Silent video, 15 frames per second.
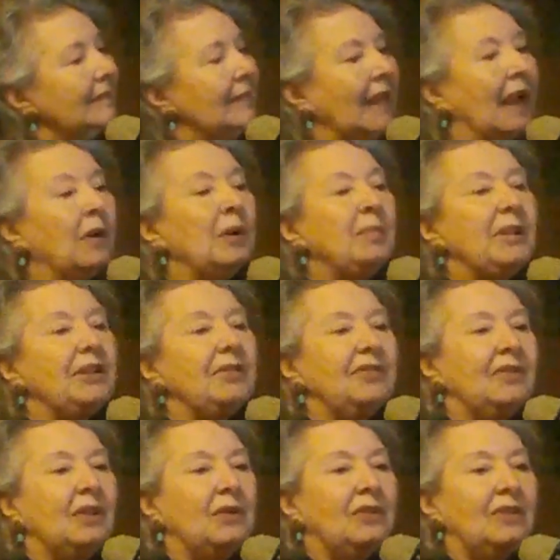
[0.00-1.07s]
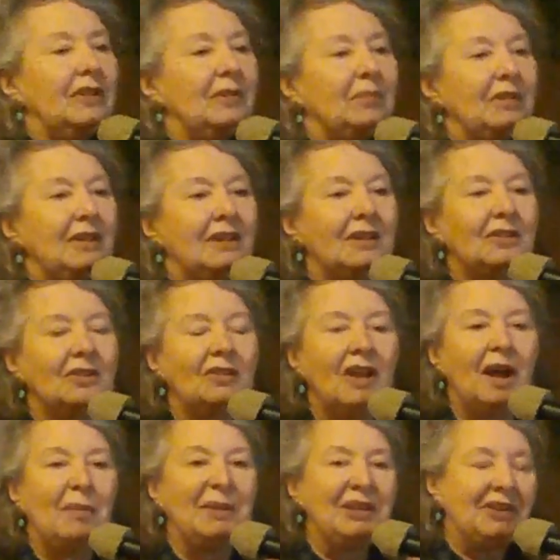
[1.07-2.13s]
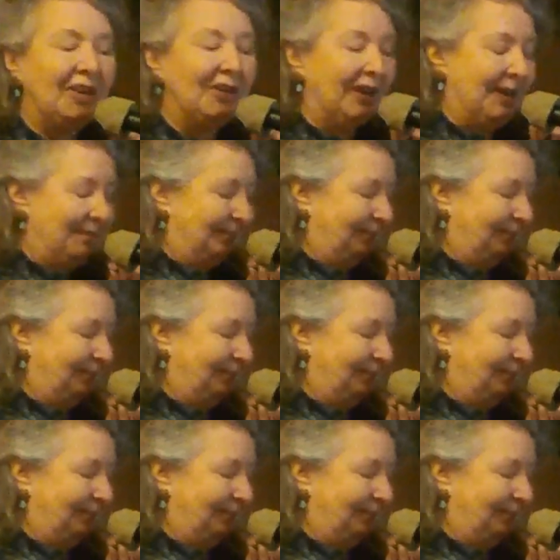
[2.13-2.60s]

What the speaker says: Now a bit of social and political commentary.